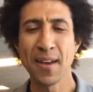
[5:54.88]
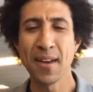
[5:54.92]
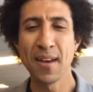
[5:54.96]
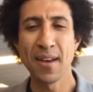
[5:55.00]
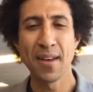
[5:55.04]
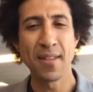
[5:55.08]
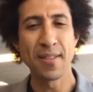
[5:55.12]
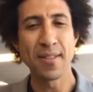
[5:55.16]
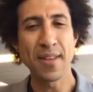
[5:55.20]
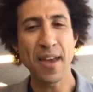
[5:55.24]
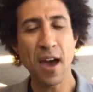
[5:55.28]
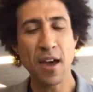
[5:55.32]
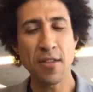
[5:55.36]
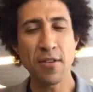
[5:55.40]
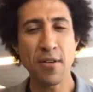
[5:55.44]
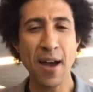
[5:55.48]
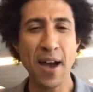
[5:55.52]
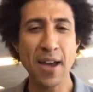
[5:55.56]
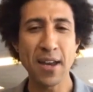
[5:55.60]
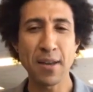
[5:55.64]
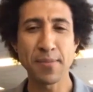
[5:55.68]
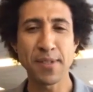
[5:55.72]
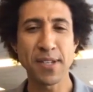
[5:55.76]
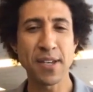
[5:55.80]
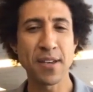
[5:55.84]
The other
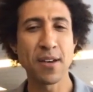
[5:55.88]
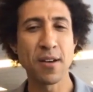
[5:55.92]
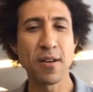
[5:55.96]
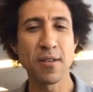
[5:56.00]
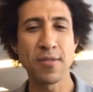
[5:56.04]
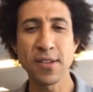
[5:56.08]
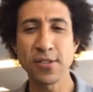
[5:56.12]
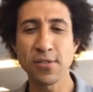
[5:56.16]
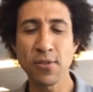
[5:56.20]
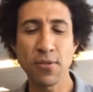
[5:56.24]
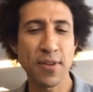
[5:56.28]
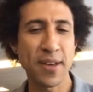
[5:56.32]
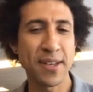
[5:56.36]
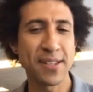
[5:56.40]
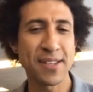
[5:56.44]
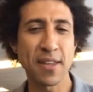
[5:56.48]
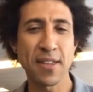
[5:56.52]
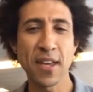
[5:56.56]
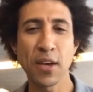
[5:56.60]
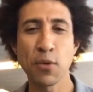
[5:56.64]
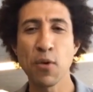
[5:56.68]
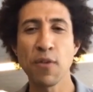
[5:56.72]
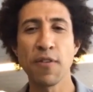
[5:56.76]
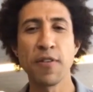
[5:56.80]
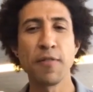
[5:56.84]
items here, these are things I
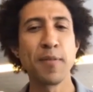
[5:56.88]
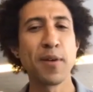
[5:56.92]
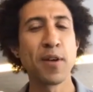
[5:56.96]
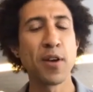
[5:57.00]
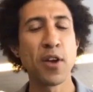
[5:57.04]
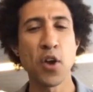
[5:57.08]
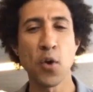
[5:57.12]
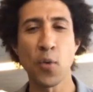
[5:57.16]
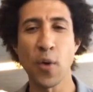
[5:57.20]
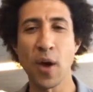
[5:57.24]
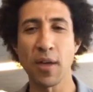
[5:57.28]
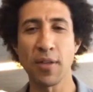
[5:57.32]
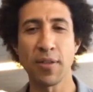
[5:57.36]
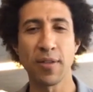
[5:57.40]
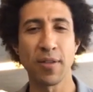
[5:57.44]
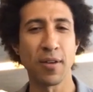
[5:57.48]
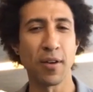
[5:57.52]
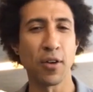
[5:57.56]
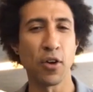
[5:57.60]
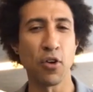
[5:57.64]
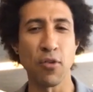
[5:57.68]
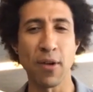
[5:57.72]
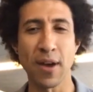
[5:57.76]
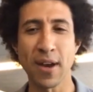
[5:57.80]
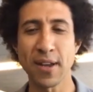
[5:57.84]
think we're familiar with.
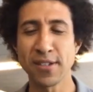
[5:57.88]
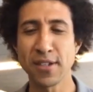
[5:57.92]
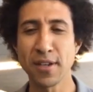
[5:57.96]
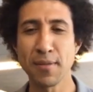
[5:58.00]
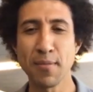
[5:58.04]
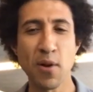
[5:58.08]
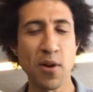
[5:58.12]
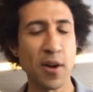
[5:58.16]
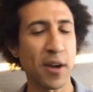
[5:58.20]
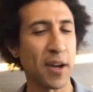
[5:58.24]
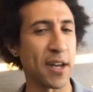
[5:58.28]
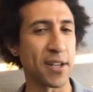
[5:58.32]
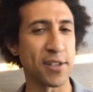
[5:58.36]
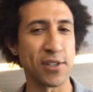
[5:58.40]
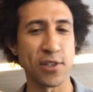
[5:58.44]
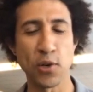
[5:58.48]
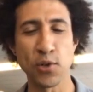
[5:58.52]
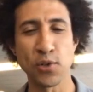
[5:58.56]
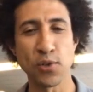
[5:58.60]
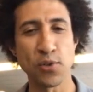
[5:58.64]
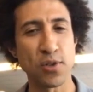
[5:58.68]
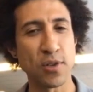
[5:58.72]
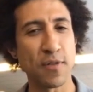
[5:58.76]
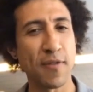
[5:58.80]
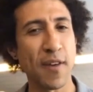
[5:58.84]
Credits and markets, those
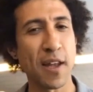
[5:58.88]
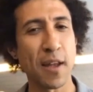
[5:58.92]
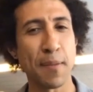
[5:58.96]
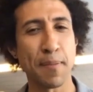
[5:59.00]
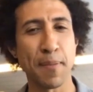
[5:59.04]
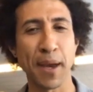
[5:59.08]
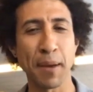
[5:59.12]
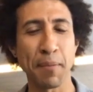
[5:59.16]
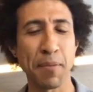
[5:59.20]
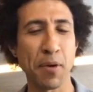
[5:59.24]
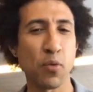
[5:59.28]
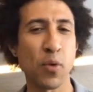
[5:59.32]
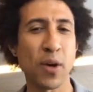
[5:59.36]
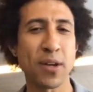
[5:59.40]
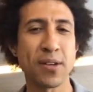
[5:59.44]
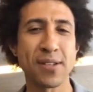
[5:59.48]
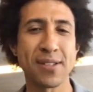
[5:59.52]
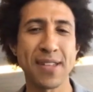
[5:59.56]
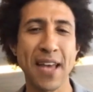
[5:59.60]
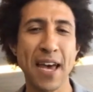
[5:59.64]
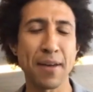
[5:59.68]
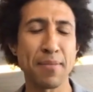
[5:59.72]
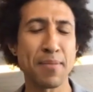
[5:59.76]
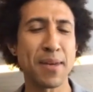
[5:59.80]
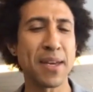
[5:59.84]
are developing, but what does
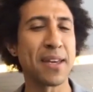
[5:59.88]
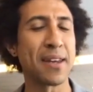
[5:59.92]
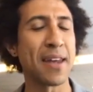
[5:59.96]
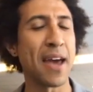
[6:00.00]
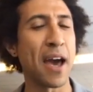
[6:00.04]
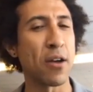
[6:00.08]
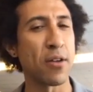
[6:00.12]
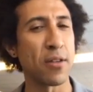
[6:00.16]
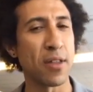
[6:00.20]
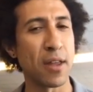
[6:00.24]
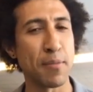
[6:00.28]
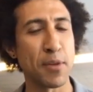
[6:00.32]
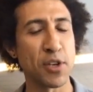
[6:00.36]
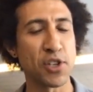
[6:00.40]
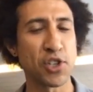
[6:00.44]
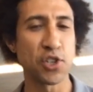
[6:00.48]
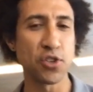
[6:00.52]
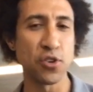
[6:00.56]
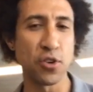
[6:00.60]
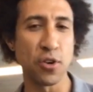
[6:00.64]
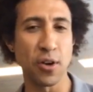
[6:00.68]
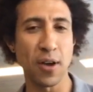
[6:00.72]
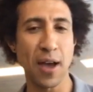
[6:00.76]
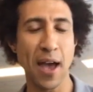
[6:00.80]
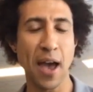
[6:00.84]
that mean? How do they
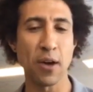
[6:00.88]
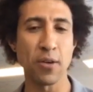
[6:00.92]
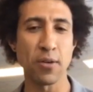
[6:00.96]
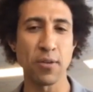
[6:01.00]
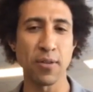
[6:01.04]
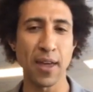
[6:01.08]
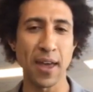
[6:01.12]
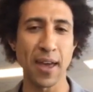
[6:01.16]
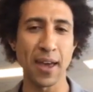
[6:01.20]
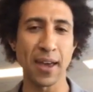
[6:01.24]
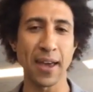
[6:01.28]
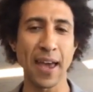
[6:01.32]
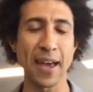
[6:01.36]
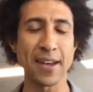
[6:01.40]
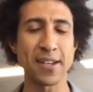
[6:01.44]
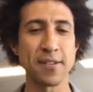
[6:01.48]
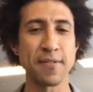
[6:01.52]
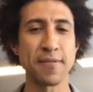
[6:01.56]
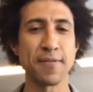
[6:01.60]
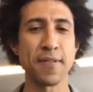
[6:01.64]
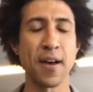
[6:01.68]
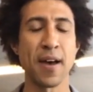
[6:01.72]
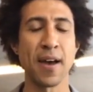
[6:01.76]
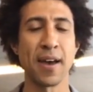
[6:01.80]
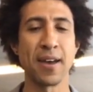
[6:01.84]
mature? How do they get
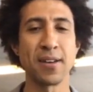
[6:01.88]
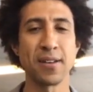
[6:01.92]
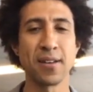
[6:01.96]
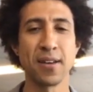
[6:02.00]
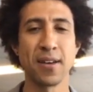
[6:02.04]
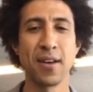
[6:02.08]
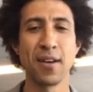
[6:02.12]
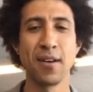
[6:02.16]
defined?